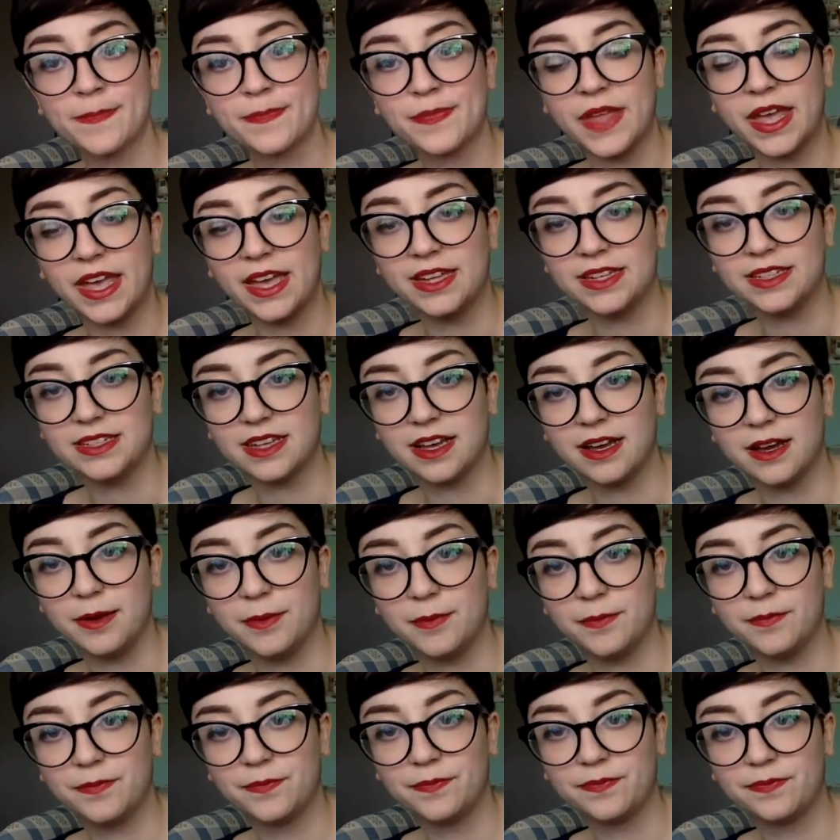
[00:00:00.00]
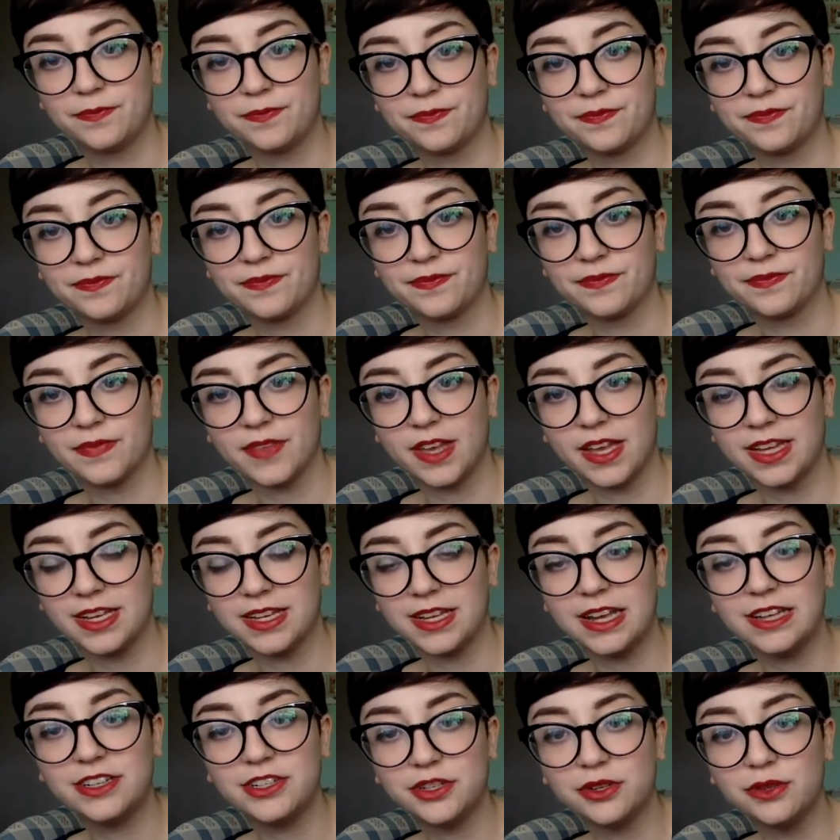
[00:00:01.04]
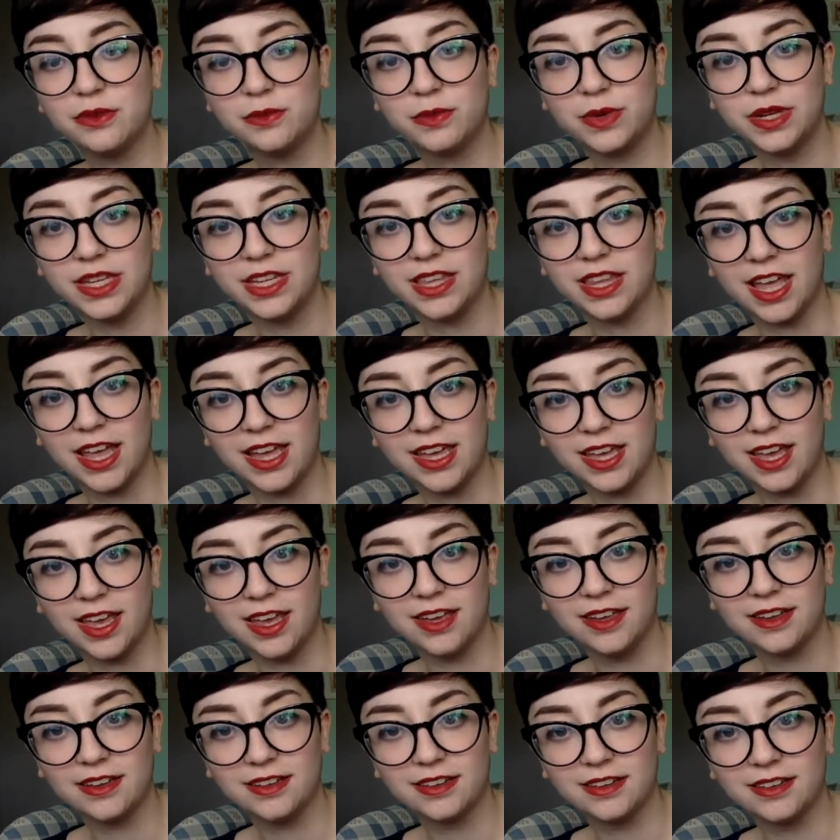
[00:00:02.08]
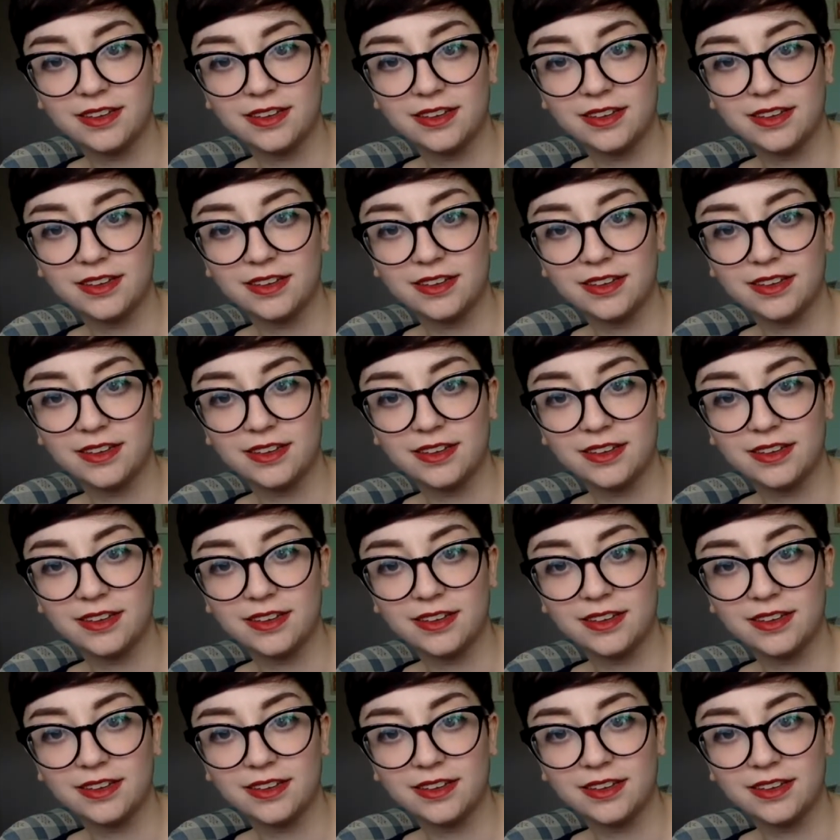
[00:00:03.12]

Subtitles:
And I do really like it.